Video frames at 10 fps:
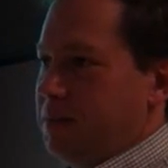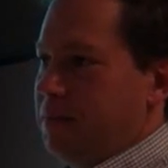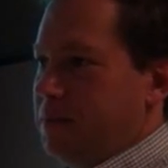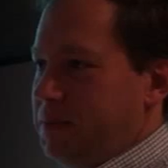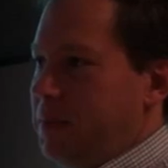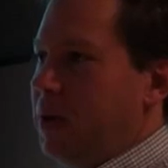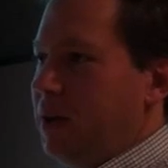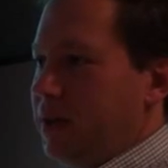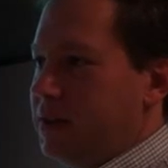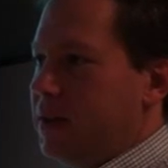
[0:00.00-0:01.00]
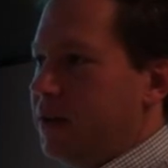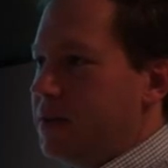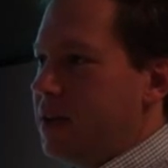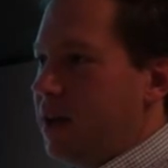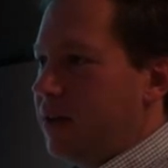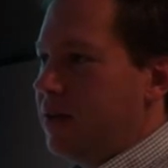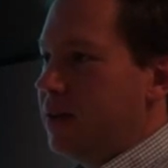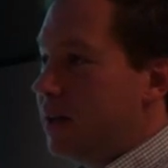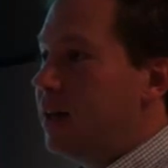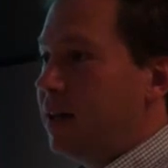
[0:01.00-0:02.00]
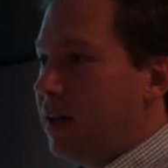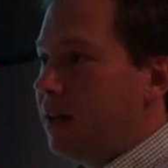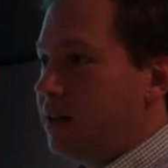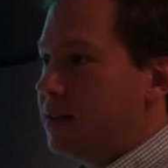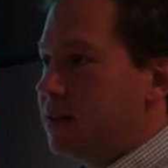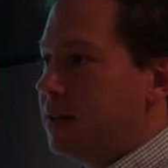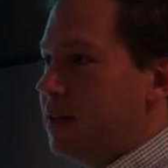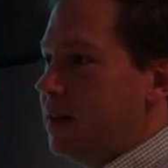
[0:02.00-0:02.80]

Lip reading: is putting itself together, and it is.